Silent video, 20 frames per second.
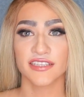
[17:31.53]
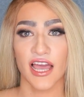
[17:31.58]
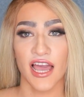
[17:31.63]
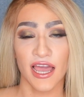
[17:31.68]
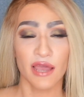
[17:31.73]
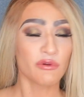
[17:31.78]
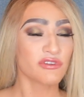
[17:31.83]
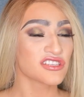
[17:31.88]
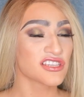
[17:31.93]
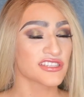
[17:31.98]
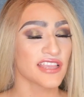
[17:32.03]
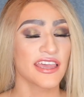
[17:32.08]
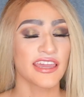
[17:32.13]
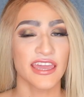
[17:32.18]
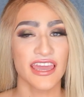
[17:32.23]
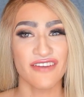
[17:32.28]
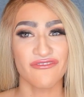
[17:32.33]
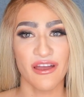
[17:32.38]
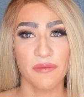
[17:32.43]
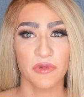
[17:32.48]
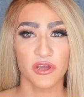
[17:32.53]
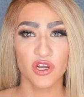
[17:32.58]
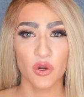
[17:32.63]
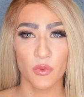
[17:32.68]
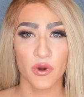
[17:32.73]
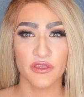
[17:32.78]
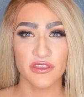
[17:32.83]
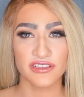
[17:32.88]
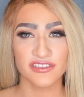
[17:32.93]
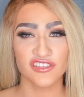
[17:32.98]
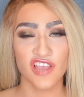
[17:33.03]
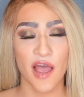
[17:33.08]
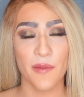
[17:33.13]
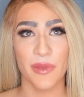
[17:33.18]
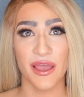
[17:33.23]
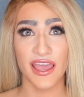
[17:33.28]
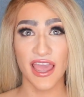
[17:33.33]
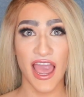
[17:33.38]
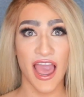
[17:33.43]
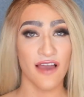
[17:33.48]
I was just like, if I'm gonna wear this
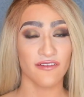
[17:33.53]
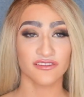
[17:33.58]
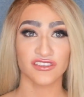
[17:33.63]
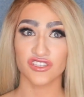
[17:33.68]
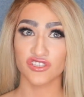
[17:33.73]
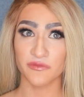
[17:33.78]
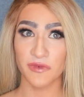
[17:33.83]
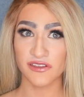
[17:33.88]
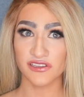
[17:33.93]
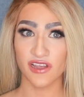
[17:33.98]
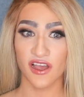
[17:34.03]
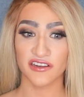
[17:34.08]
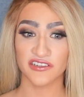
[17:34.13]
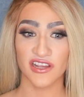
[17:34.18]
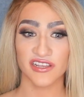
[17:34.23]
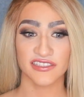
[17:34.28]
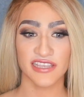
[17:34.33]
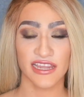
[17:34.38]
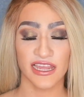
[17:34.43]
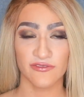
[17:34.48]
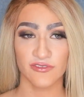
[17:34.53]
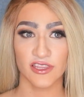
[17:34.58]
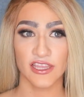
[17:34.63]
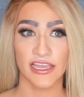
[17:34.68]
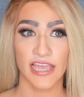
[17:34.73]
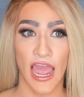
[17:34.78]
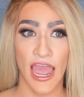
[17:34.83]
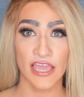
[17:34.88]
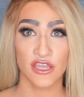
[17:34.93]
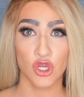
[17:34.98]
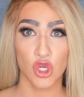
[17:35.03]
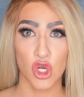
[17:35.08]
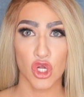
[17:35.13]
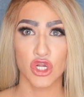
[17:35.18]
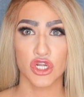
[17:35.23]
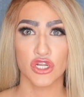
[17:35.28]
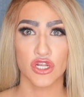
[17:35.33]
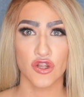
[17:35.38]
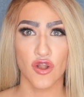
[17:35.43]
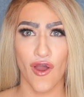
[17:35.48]
top, I have to do my tatas. Like, I feel like I
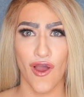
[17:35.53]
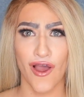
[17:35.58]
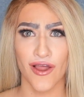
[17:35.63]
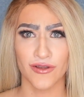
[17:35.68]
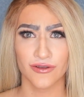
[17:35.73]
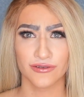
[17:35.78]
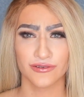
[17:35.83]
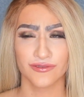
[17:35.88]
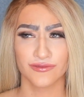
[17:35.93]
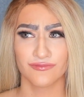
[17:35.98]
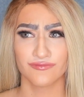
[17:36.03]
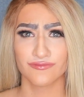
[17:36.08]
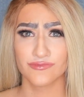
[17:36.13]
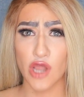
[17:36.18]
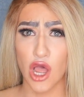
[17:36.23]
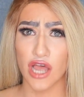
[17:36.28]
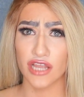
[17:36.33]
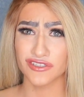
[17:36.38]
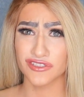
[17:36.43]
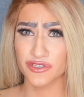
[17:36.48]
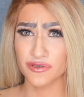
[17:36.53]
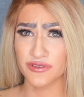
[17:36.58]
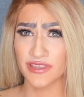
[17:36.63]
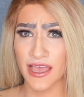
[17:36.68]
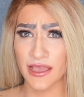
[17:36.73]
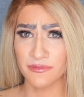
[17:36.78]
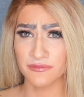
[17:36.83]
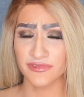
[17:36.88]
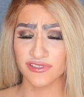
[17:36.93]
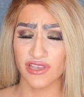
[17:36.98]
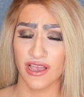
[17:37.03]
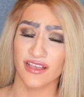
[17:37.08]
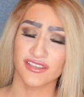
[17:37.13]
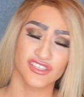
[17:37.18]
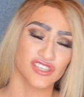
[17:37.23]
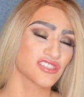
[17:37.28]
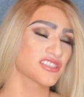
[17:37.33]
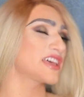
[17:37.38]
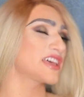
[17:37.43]
could not do them, so I was just